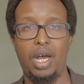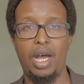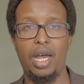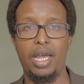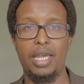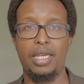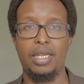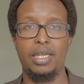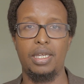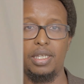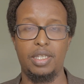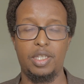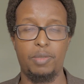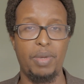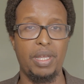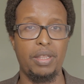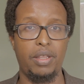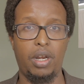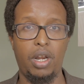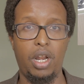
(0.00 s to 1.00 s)
I
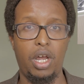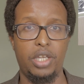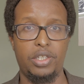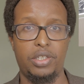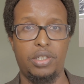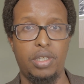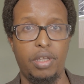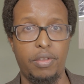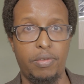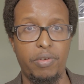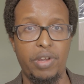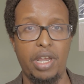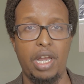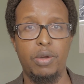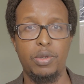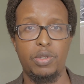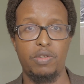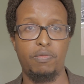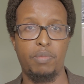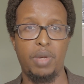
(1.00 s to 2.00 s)
spent the last 3
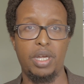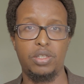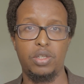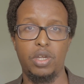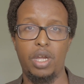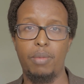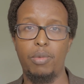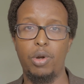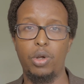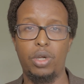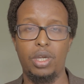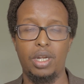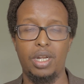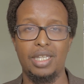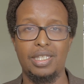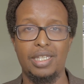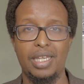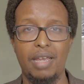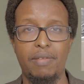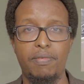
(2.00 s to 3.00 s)
hours of my time looking
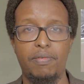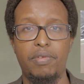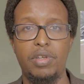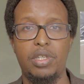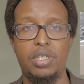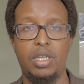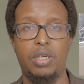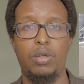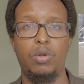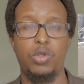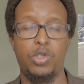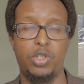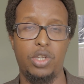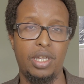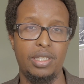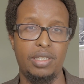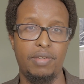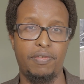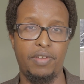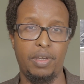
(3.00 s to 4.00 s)
at every single
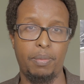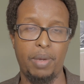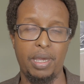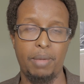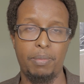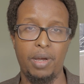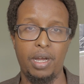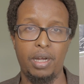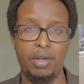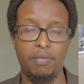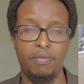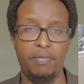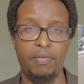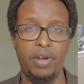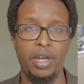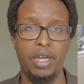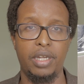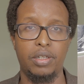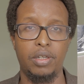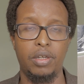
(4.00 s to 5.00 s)
scientific paper I can
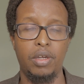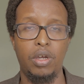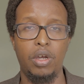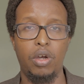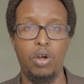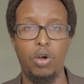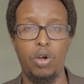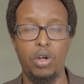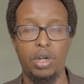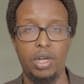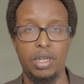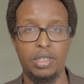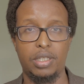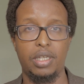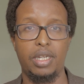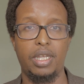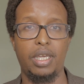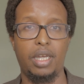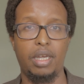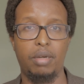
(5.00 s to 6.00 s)
find on
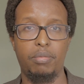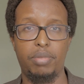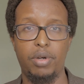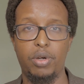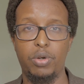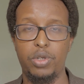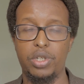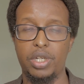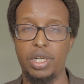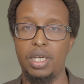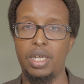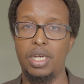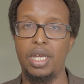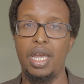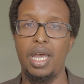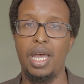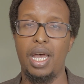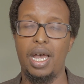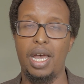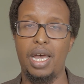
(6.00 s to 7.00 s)
Garcinia Cambogia,
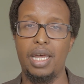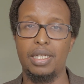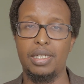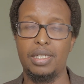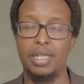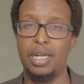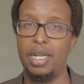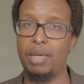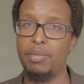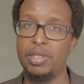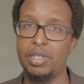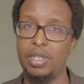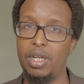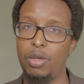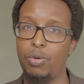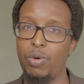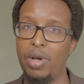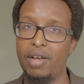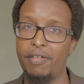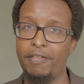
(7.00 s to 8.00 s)
and let me
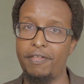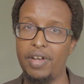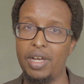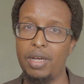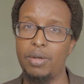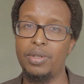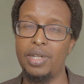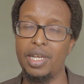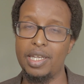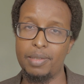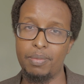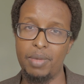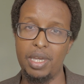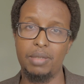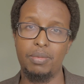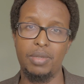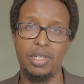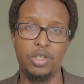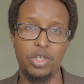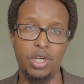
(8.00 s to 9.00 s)
tell you, what I found has
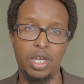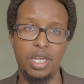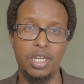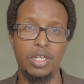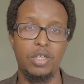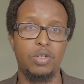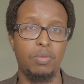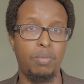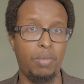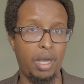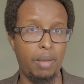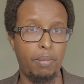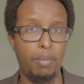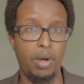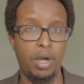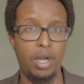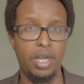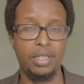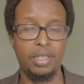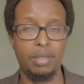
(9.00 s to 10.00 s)
made me change my
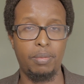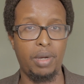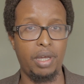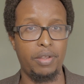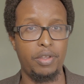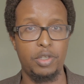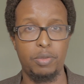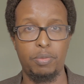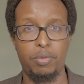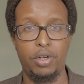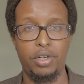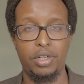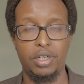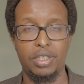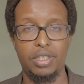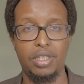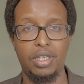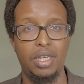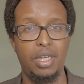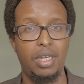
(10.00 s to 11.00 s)
mind about this
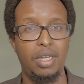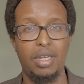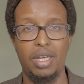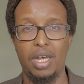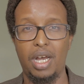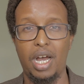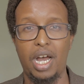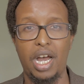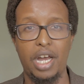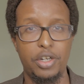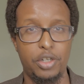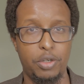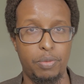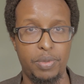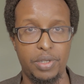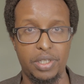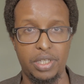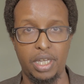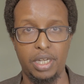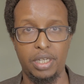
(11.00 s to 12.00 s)
product
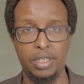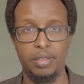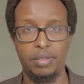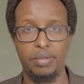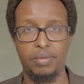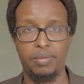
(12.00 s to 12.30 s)
100%.